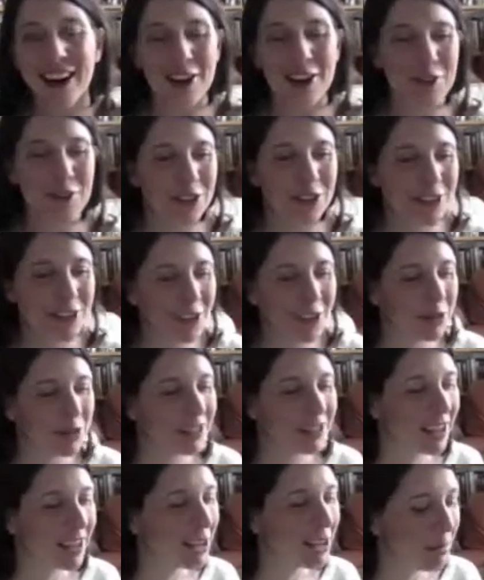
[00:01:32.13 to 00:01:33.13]
I felt as if I was
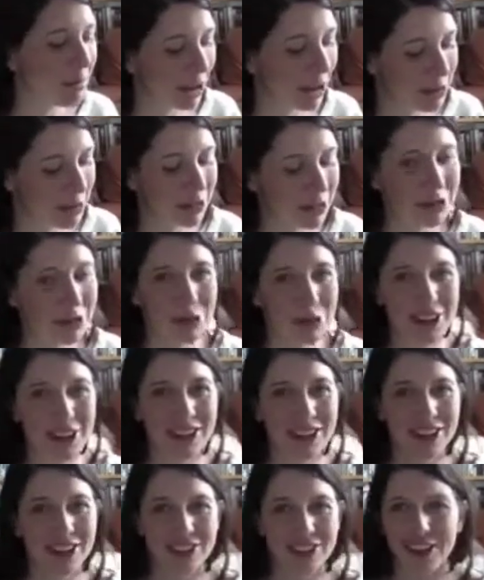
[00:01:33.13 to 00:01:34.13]
saying goodbye to the story
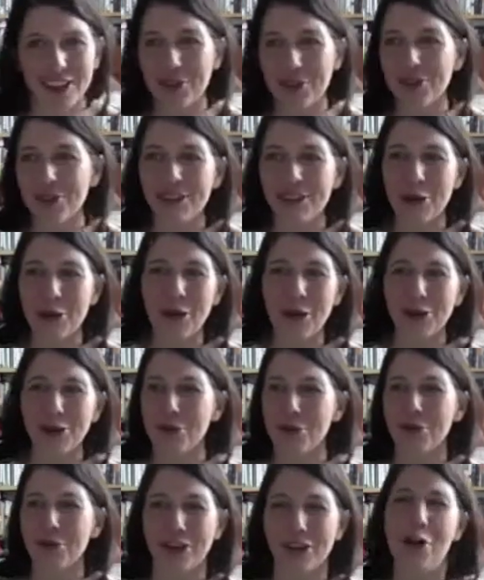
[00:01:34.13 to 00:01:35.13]
collection, and it was like, and my
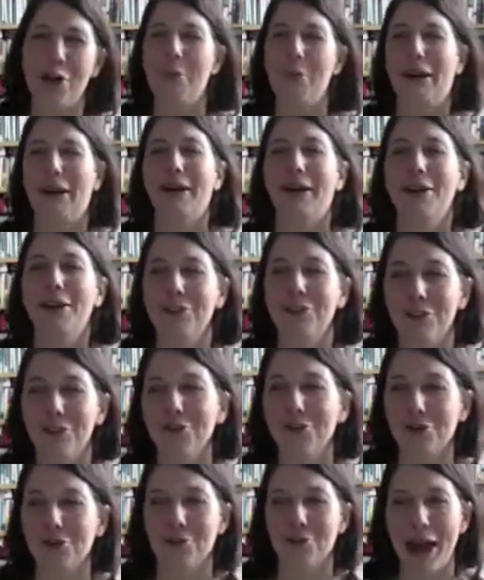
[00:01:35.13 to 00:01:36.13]
husband was like, "Oh my God, you're
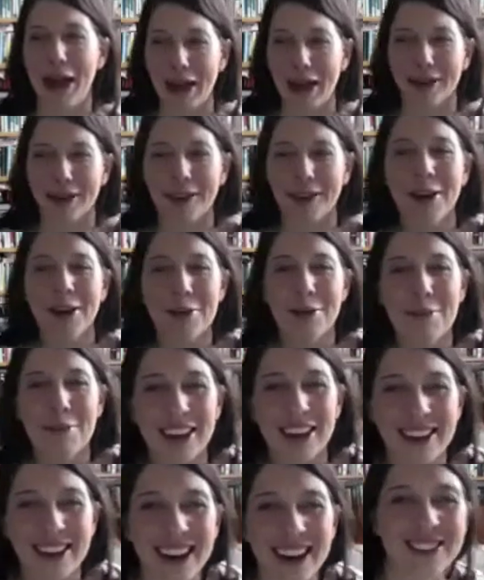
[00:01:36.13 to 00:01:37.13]
so dramatic."
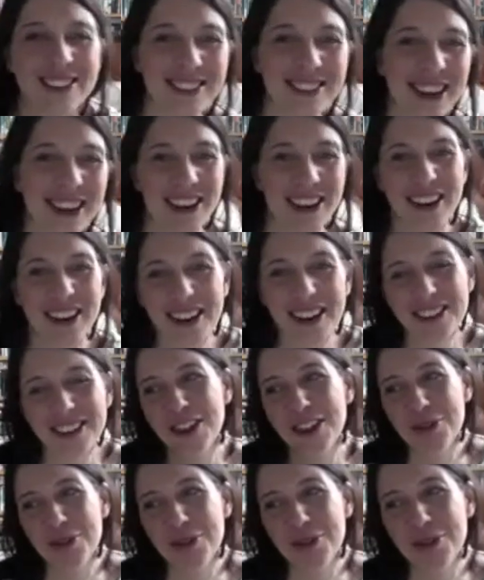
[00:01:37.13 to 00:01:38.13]
But I did.
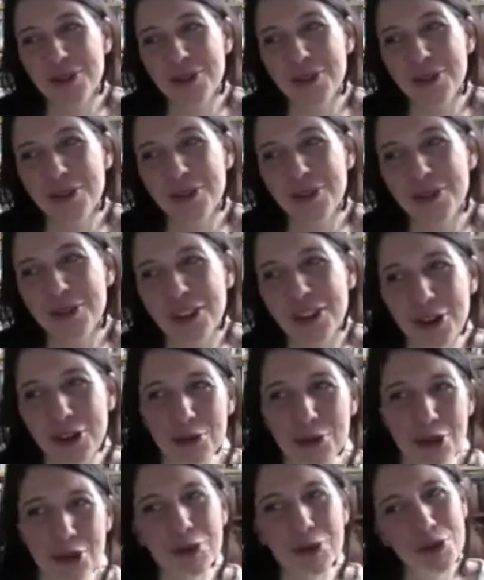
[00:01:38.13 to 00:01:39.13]
It was like
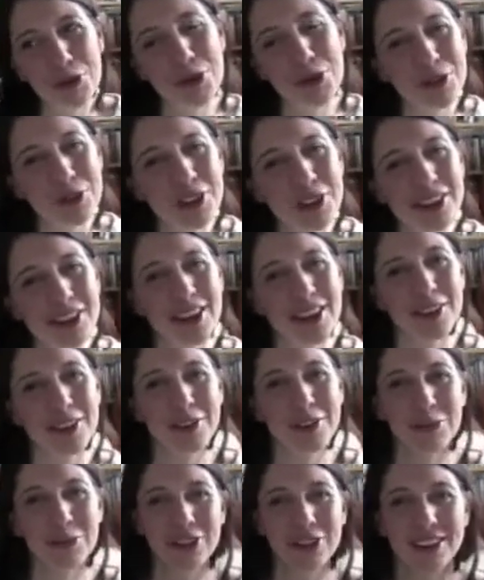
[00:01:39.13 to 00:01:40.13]
it was a real feeling I had
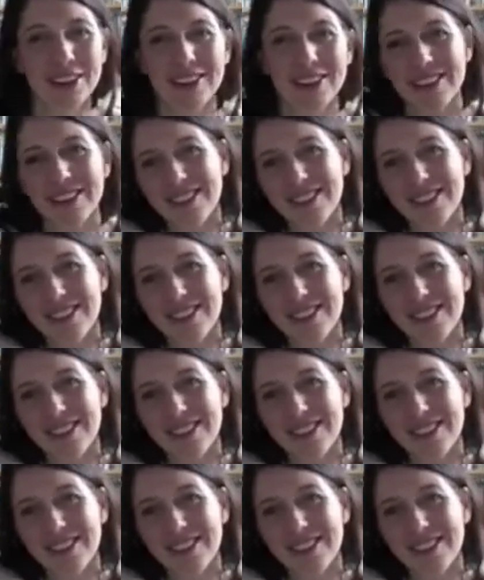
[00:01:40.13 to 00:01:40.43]
this morning.